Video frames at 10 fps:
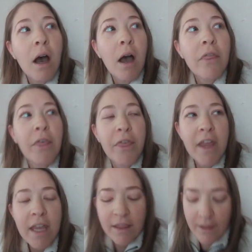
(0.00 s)
the
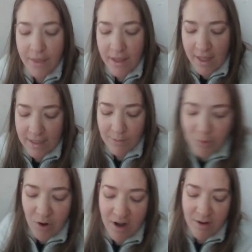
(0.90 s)
thing that's
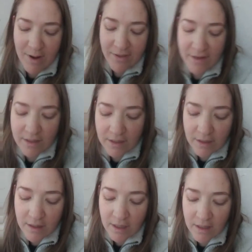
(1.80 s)
important about this, and
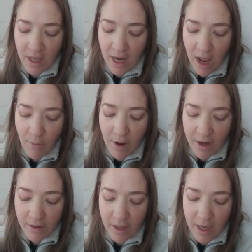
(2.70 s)
the thing that I
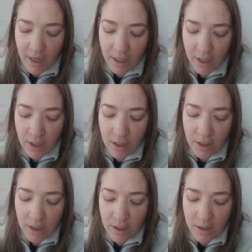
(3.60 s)
want to
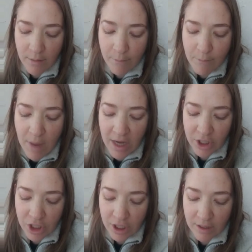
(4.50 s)

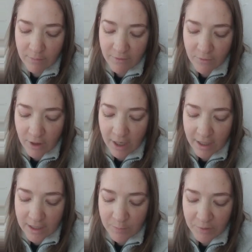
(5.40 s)
mention before I
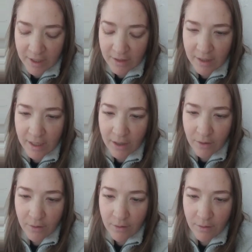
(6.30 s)
explain
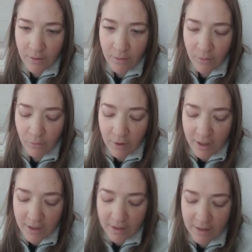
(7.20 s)

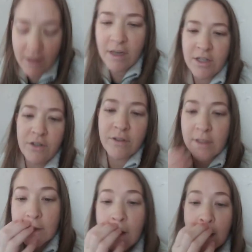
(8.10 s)
what issues
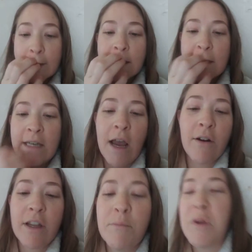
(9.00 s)
this causes and how
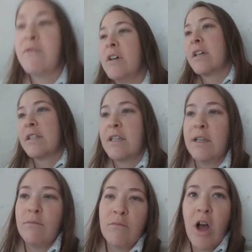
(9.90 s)
it can be fixed
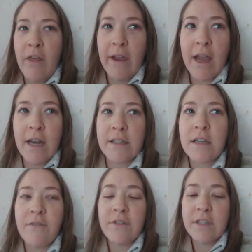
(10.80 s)
and all that kind of
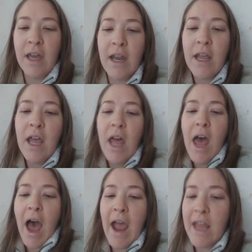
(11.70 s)
stuff, is that
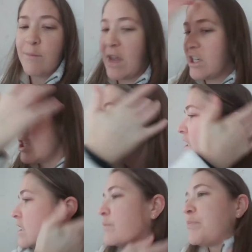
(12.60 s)
I had mentioned